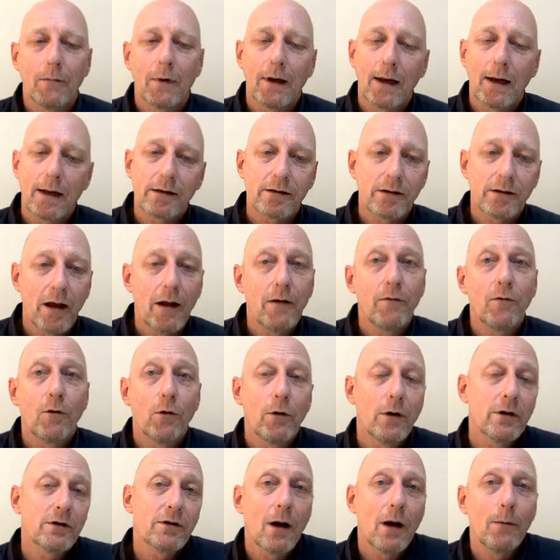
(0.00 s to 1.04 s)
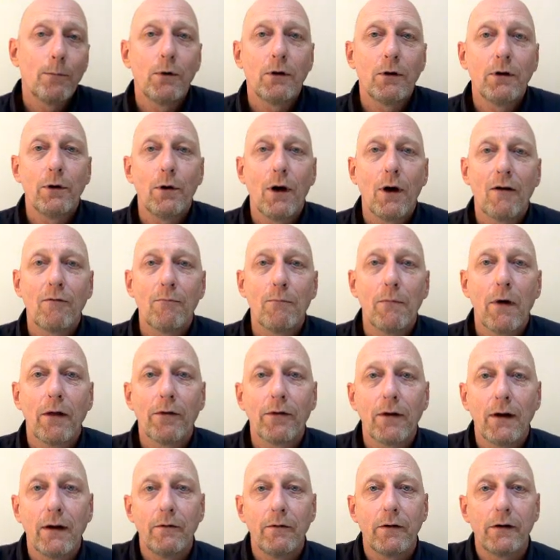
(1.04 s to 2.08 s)
Let's say, for example, you have
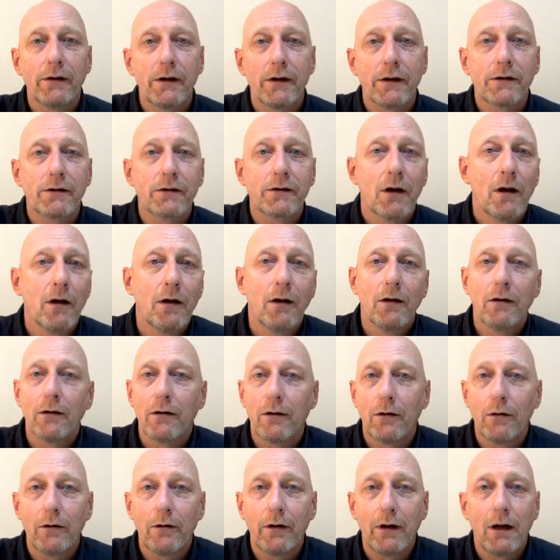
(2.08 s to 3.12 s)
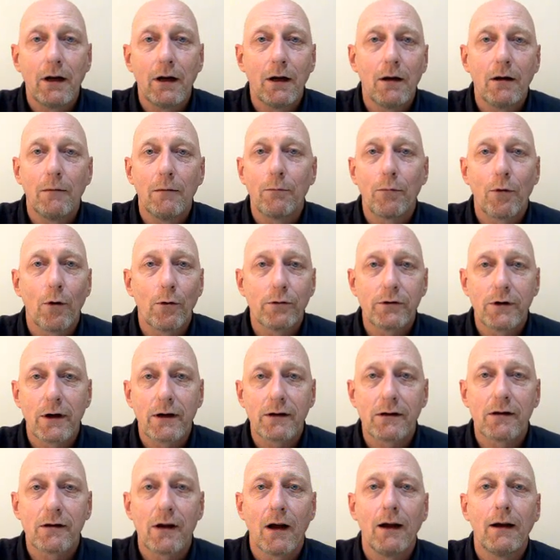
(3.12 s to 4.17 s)
monthly visits to the
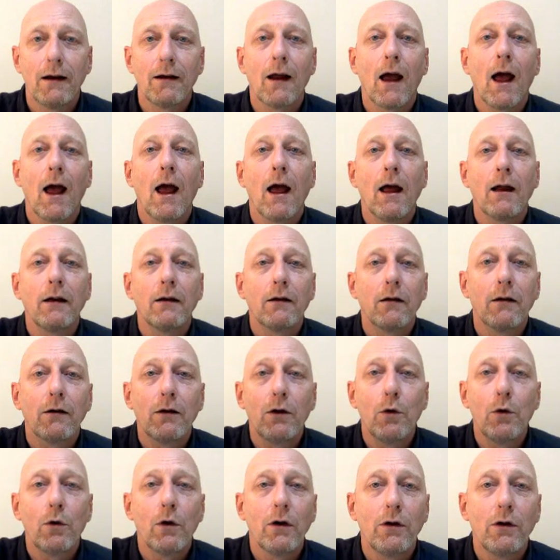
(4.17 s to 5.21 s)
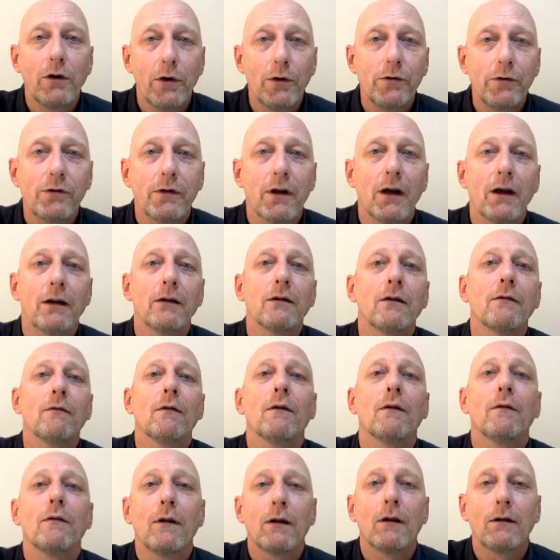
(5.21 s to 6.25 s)
project site, and you can use that
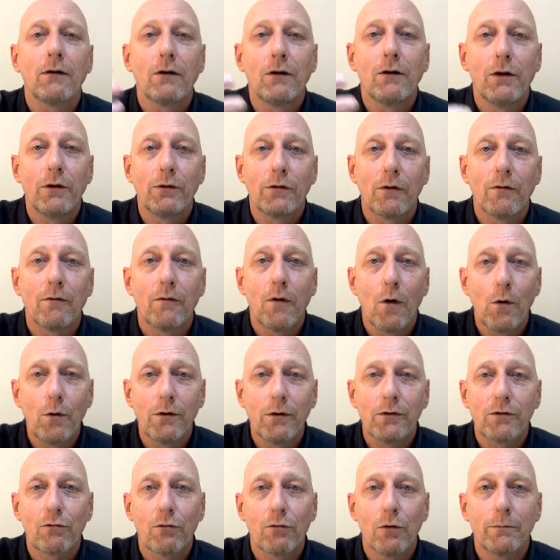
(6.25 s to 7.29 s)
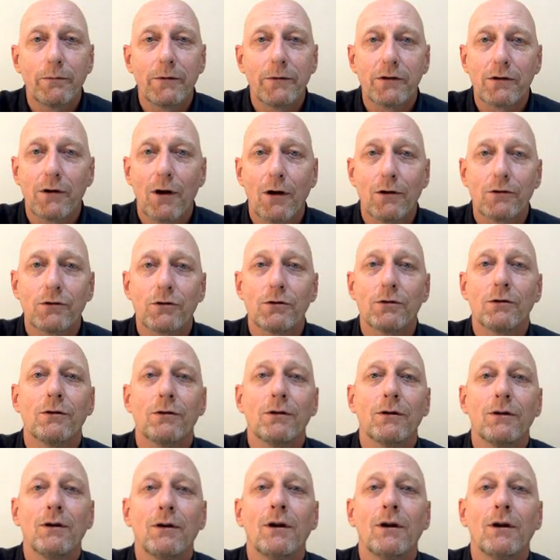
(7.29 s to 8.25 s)
to use a focus group discussion